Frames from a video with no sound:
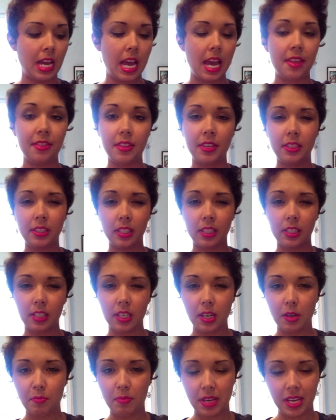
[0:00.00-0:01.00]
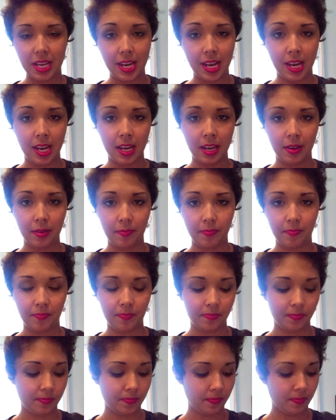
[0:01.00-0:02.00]
And this is going to be
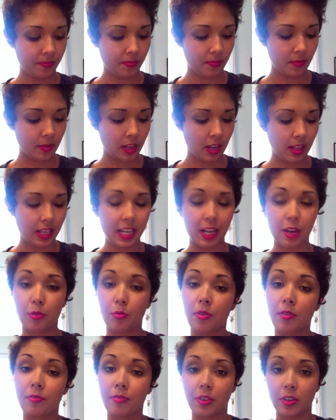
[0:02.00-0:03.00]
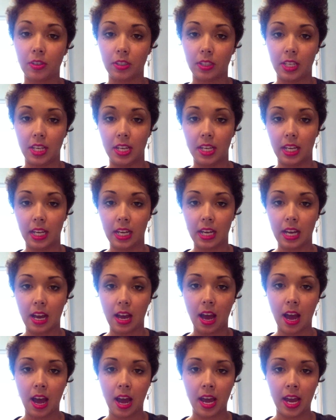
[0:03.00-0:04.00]
like a reverse heating.
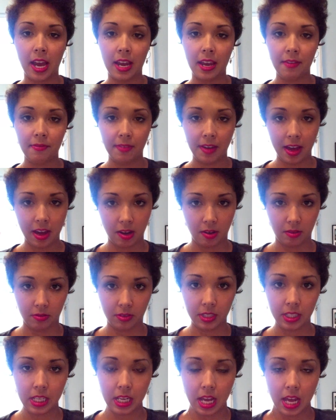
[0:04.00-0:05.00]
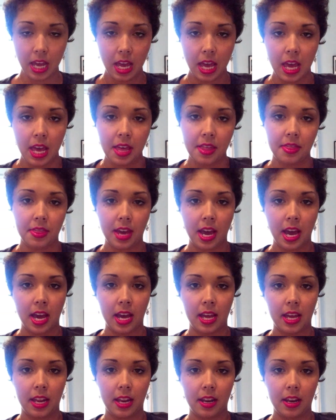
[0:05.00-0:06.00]
I found
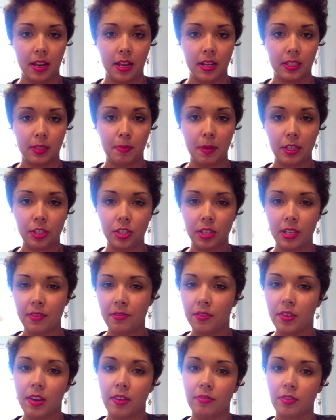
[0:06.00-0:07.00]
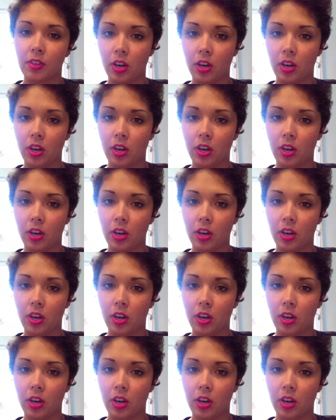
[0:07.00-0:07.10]
that, especially if you have